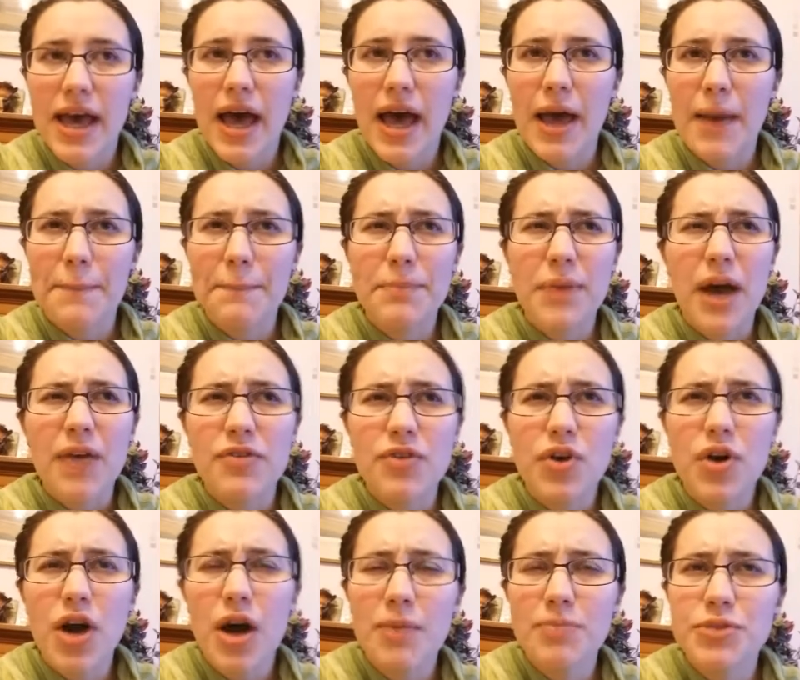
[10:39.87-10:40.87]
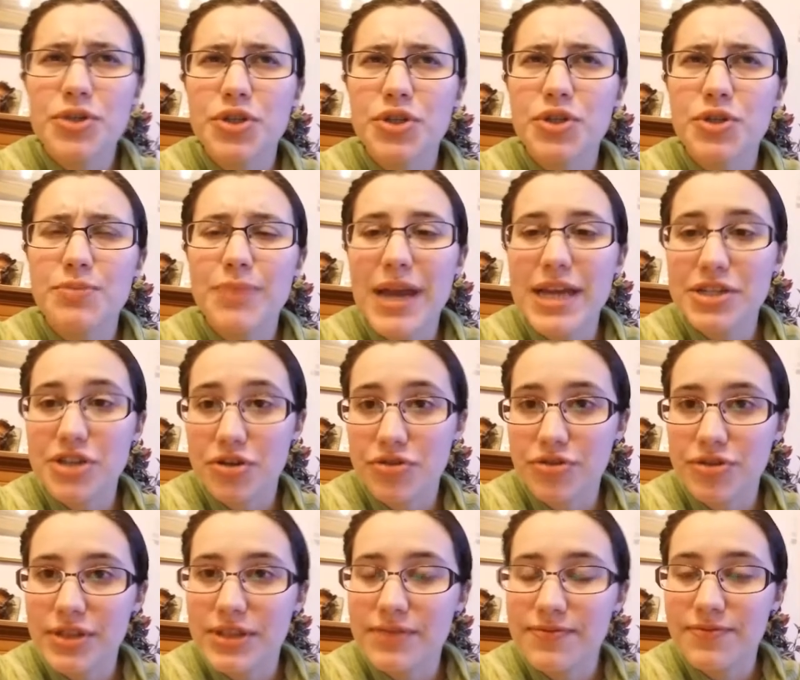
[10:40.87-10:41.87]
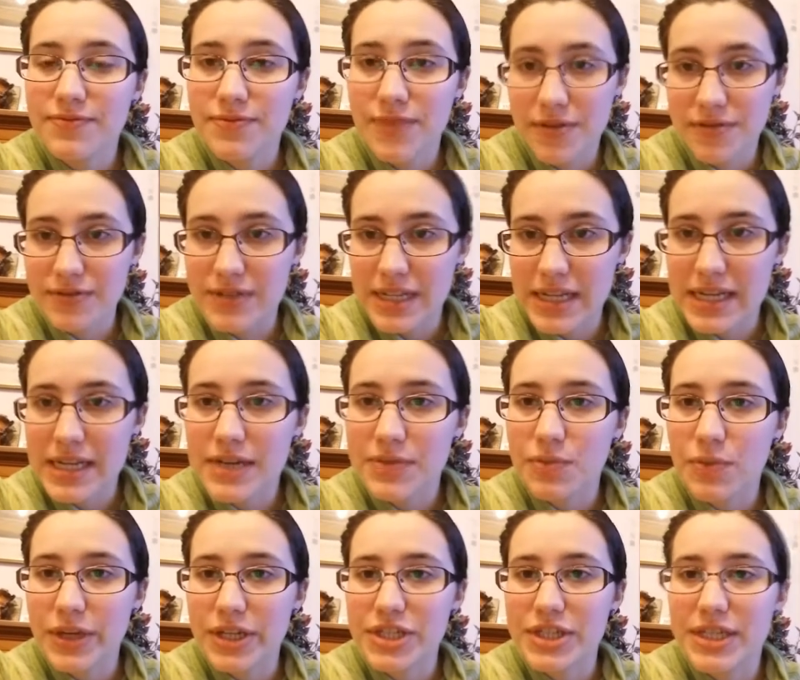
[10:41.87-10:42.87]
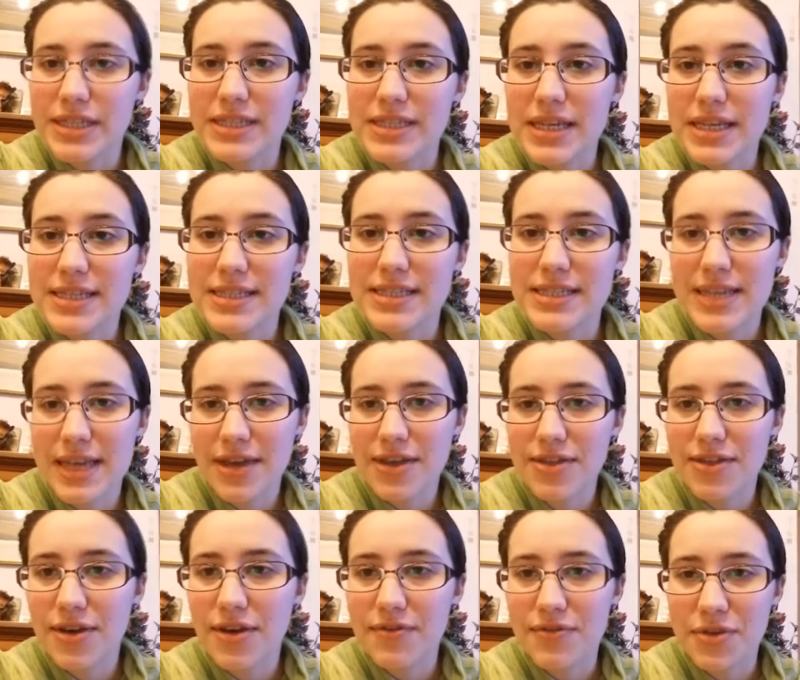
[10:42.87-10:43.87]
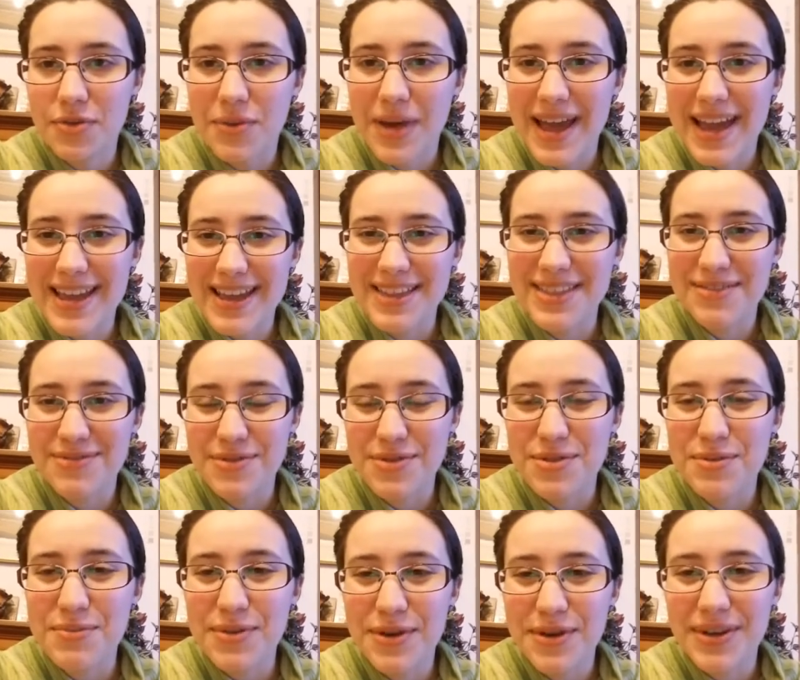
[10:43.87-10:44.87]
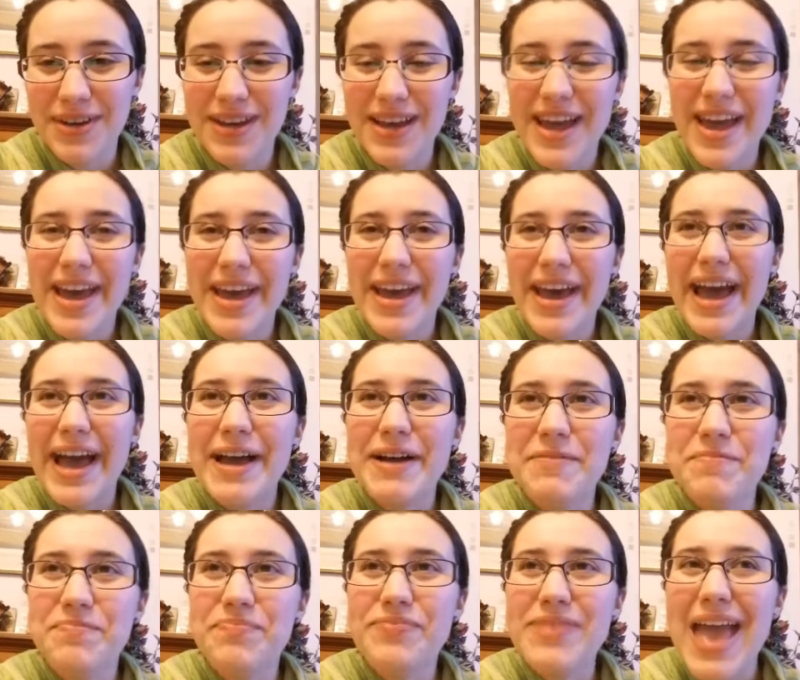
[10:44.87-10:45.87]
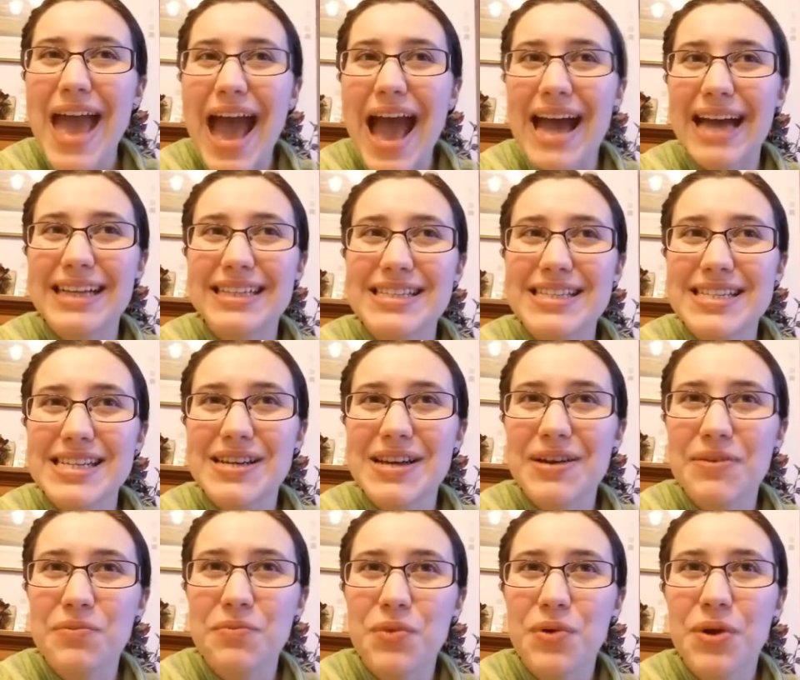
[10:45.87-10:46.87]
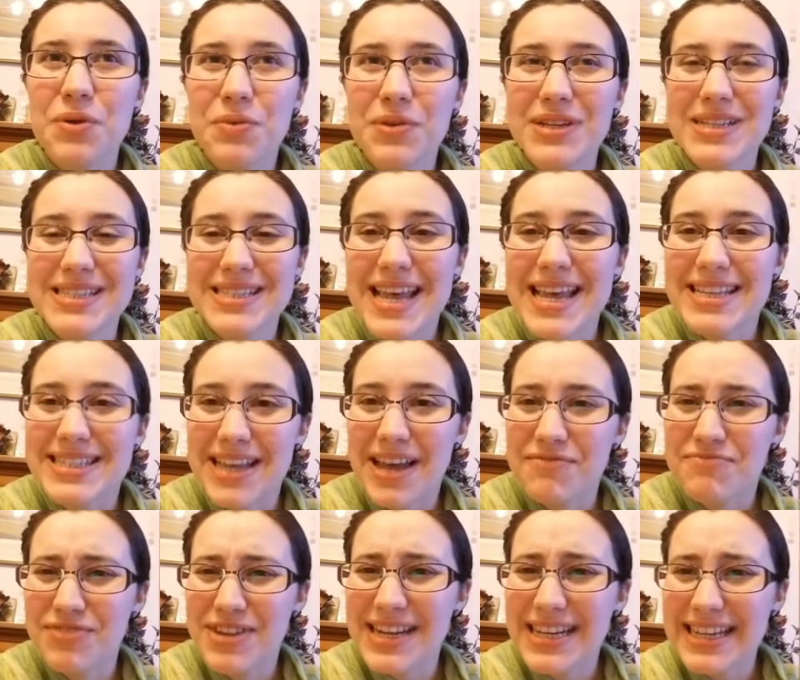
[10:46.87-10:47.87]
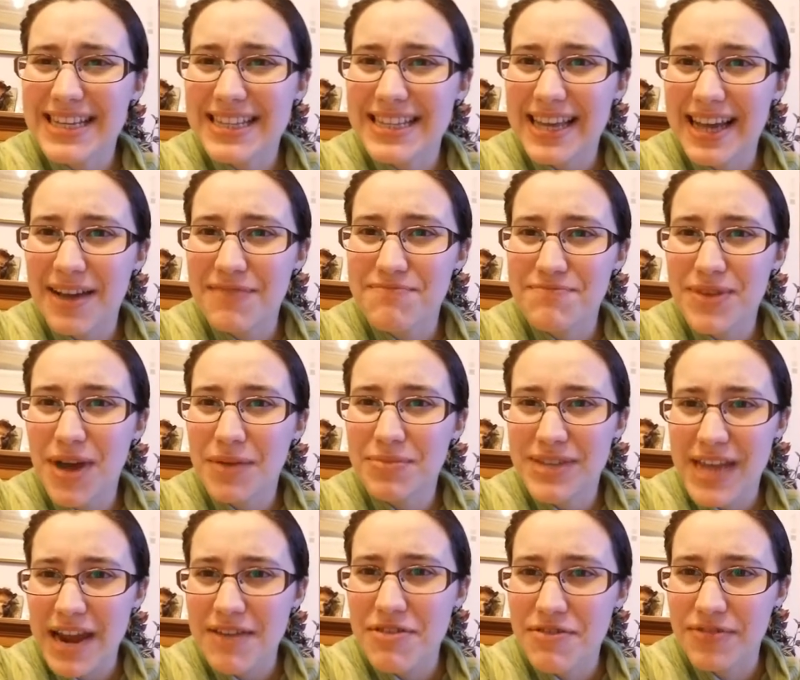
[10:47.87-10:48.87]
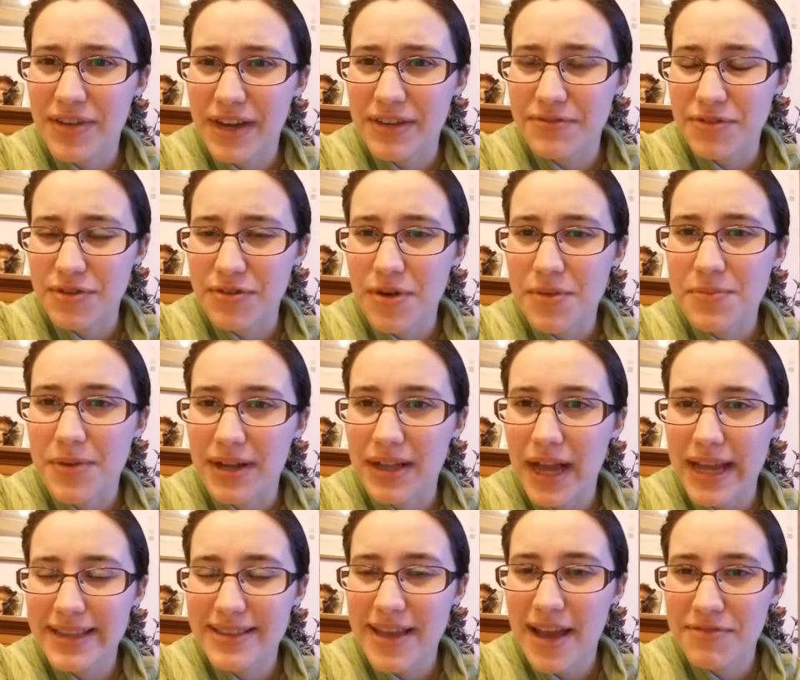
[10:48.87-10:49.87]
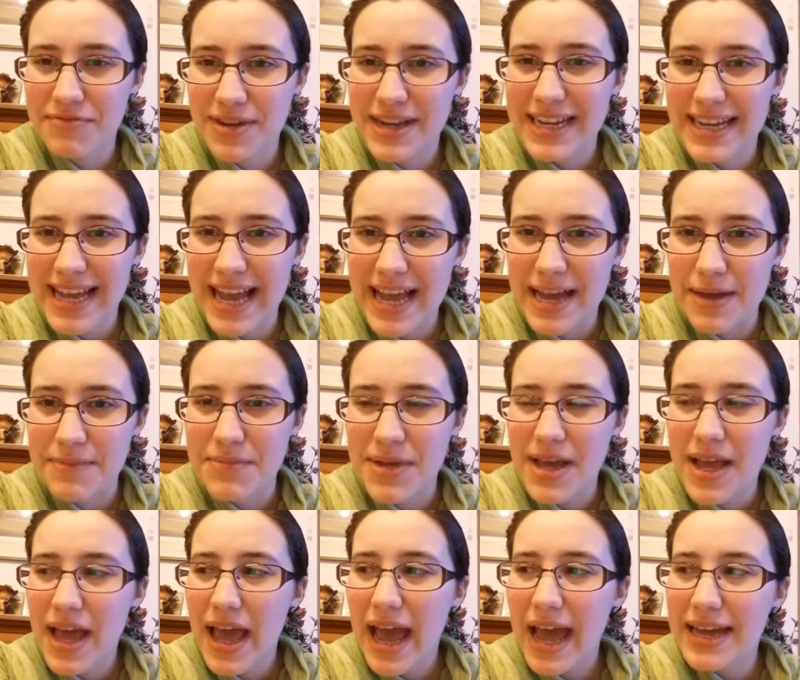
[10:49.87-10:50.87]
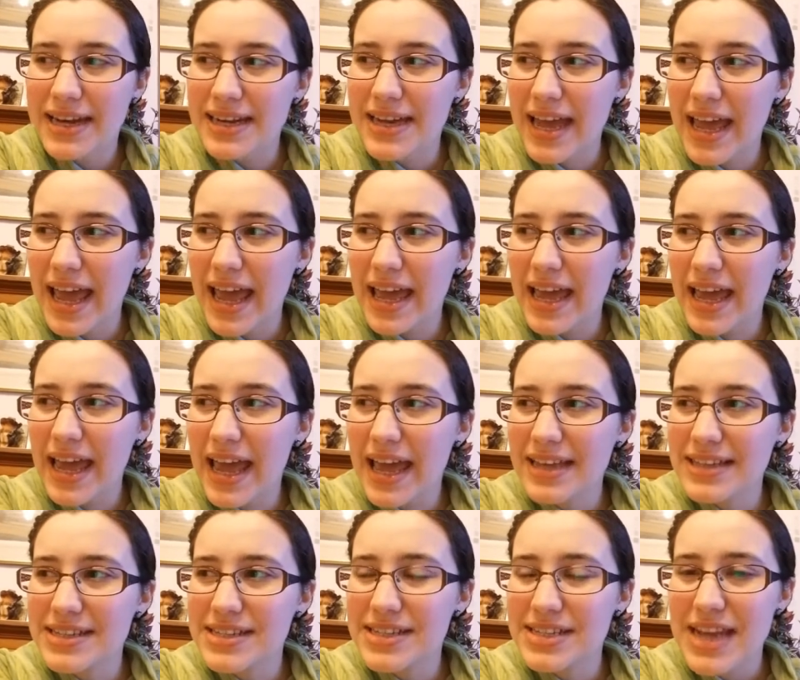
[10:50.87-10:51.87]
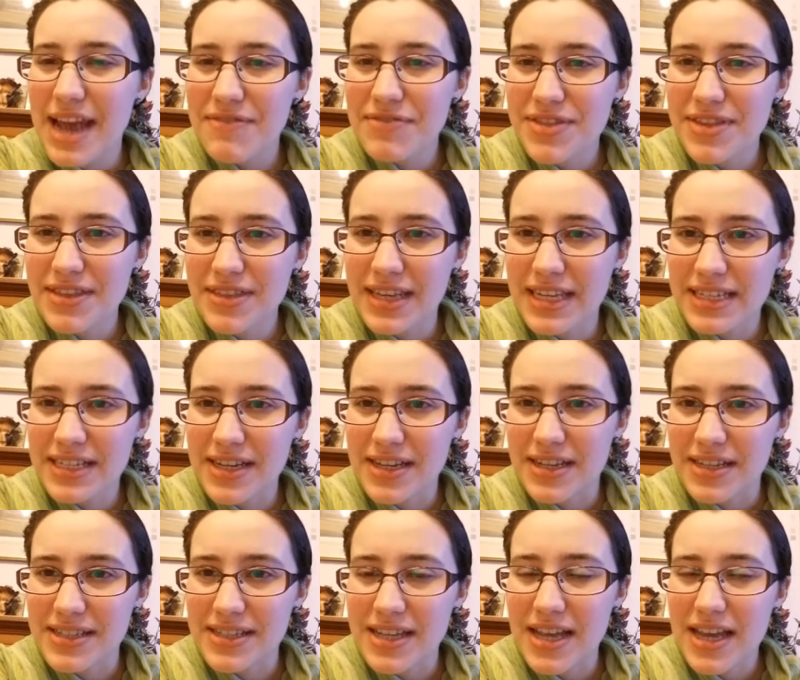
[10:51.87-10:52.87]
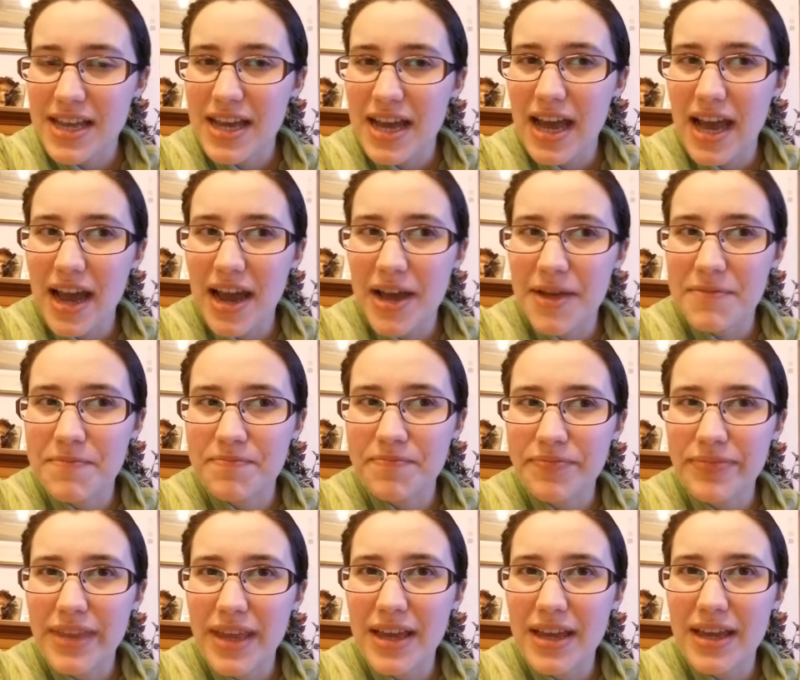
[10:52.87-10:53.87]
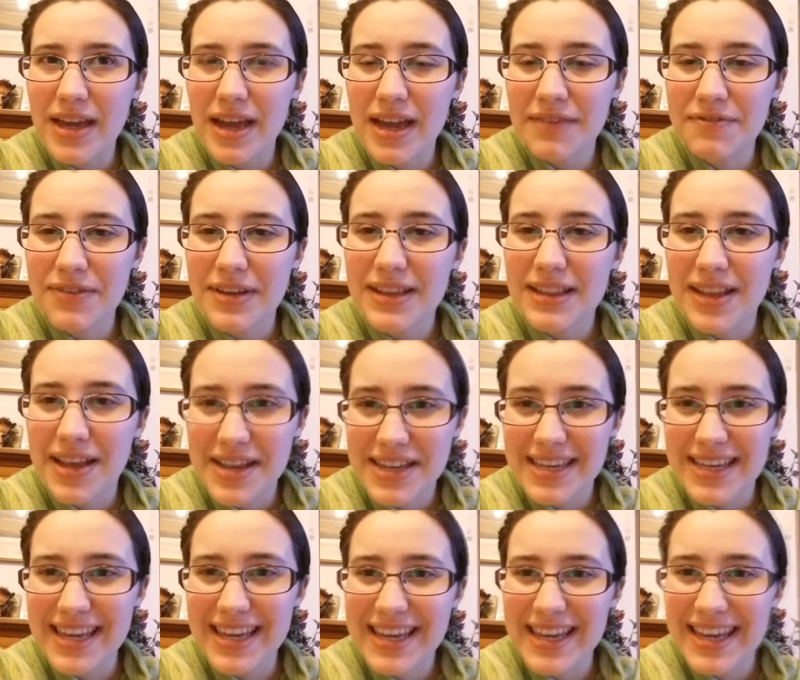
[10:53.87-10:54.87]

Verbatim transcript: Um, but I've got up to page 150, which is a sixth of the way through the book. Um, and what I want to say is I'm really, I'm, I'm terrified for Cromwell. I, I really am. And just everything that he does, um, I feel like